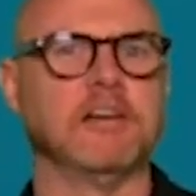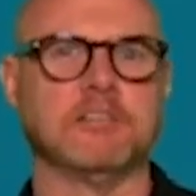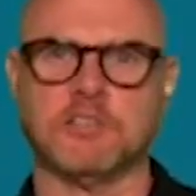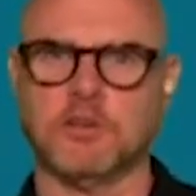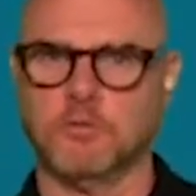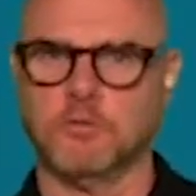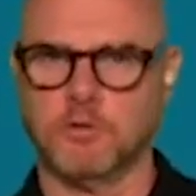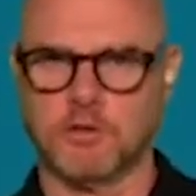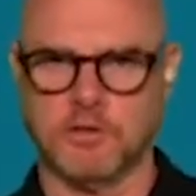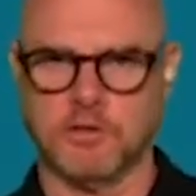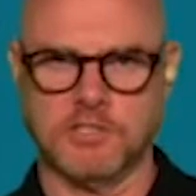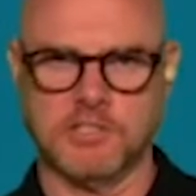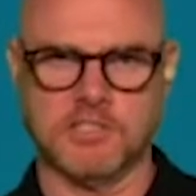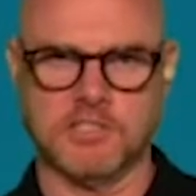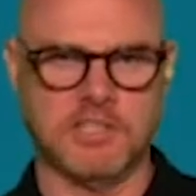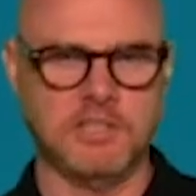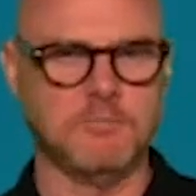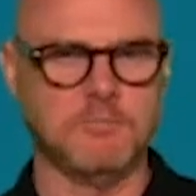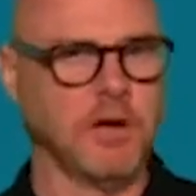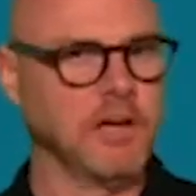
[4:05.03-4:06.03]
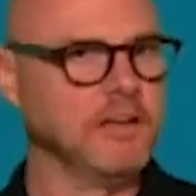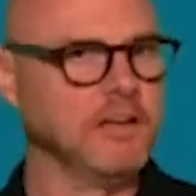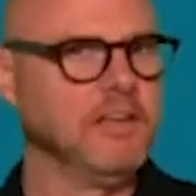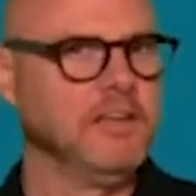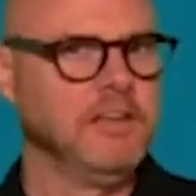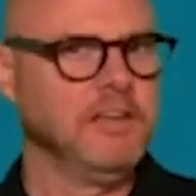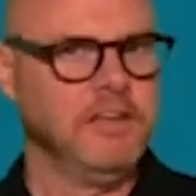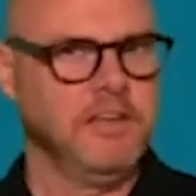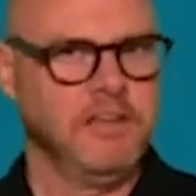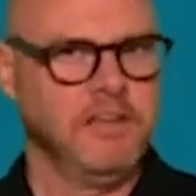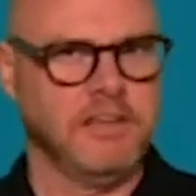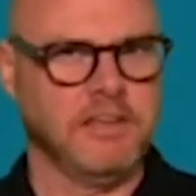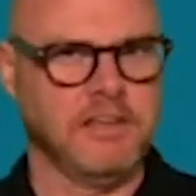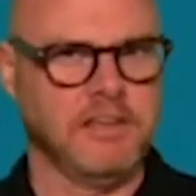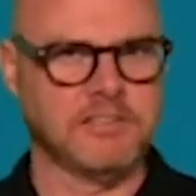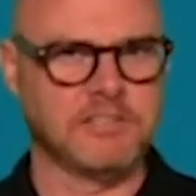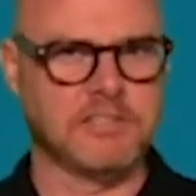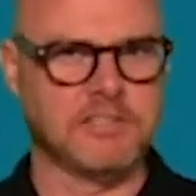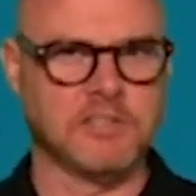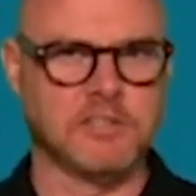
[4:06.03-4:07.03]
And so we're going to see, but
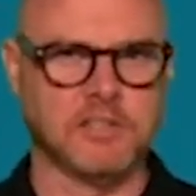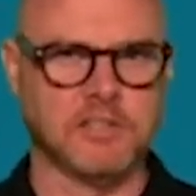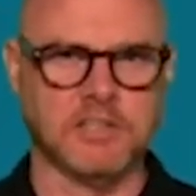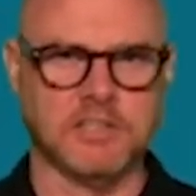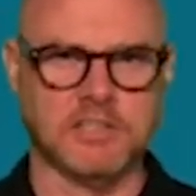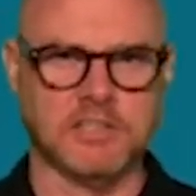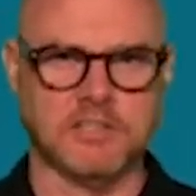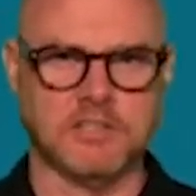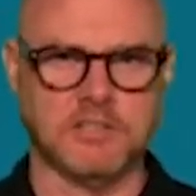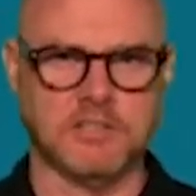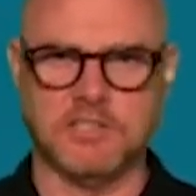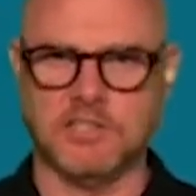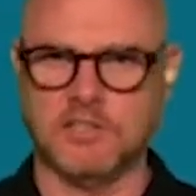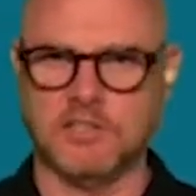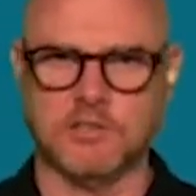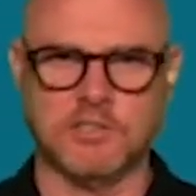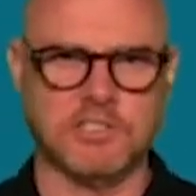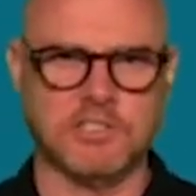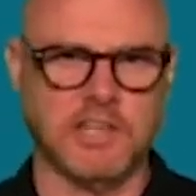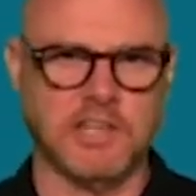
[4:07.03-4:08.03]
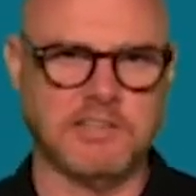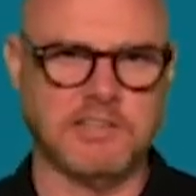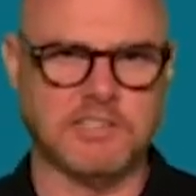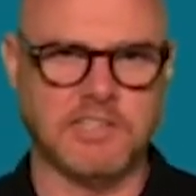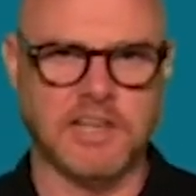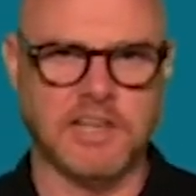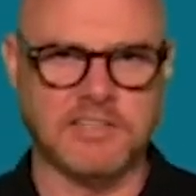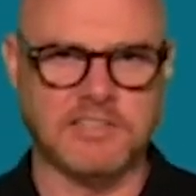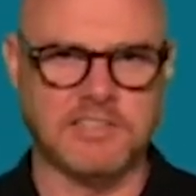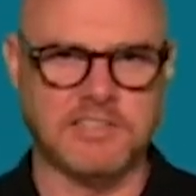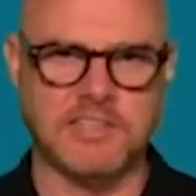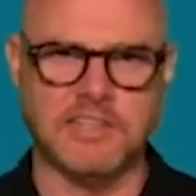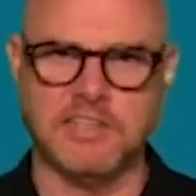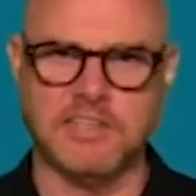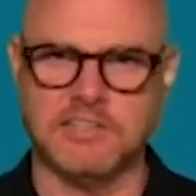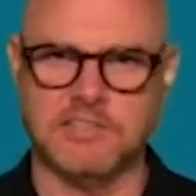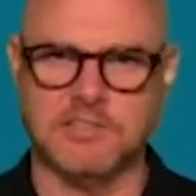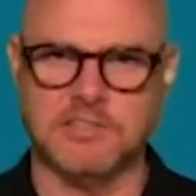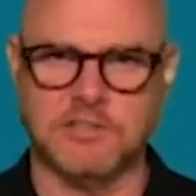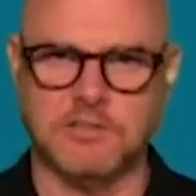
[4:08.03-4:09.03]
you see those states that
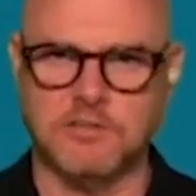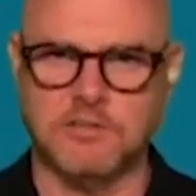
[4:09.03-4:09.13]
didn't